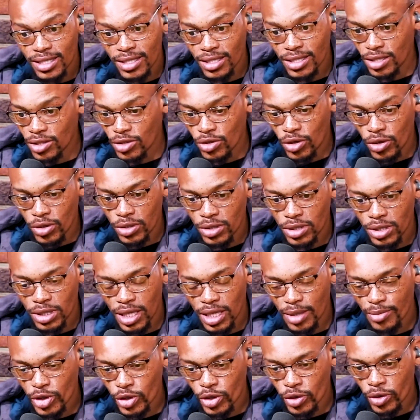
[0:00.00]
you know,
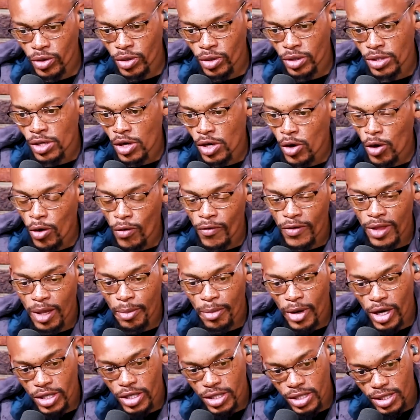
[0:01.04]
I'm sure over the
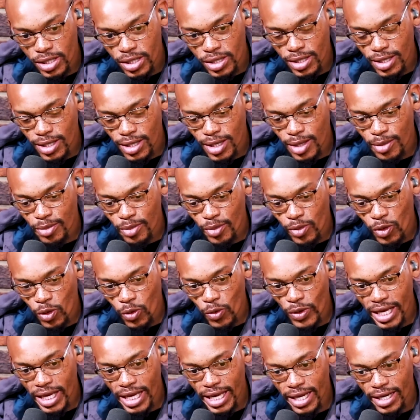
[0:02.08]
past
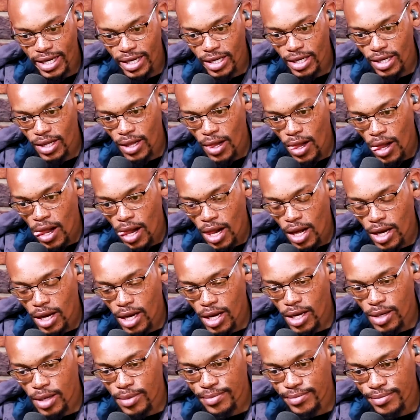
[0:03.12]
weekend,
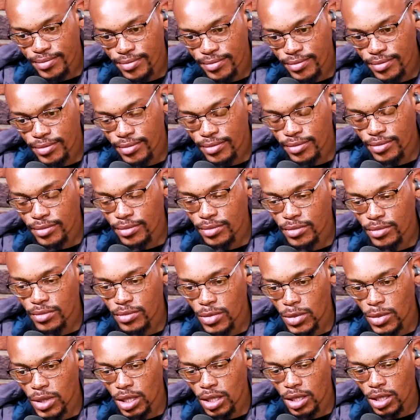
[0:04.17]
there
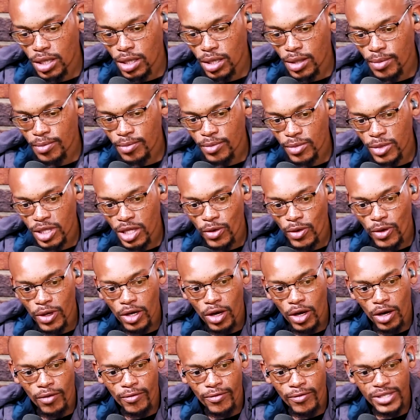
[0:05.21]
were a
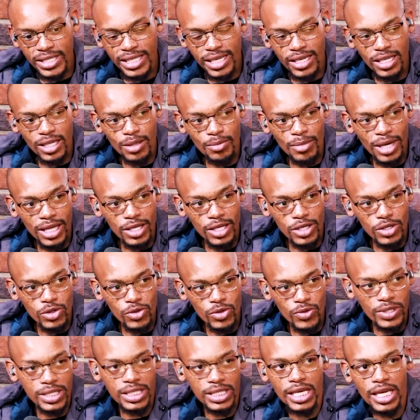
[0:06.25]
lot of single mothers who
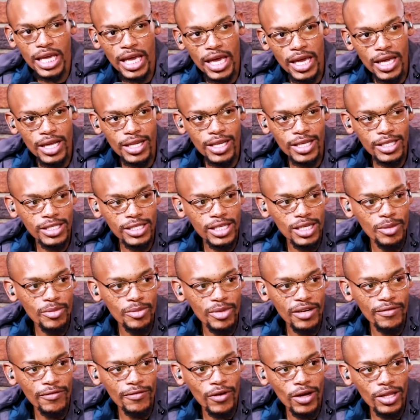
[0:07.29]
were saying, hey, let's
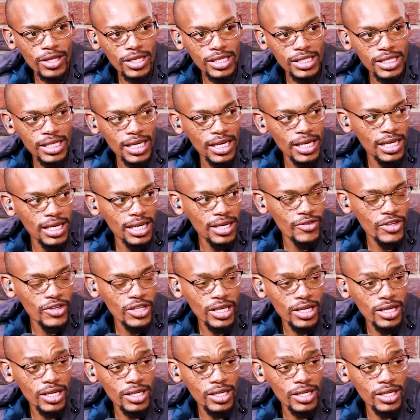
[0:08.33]
celebrate Father's Day and everything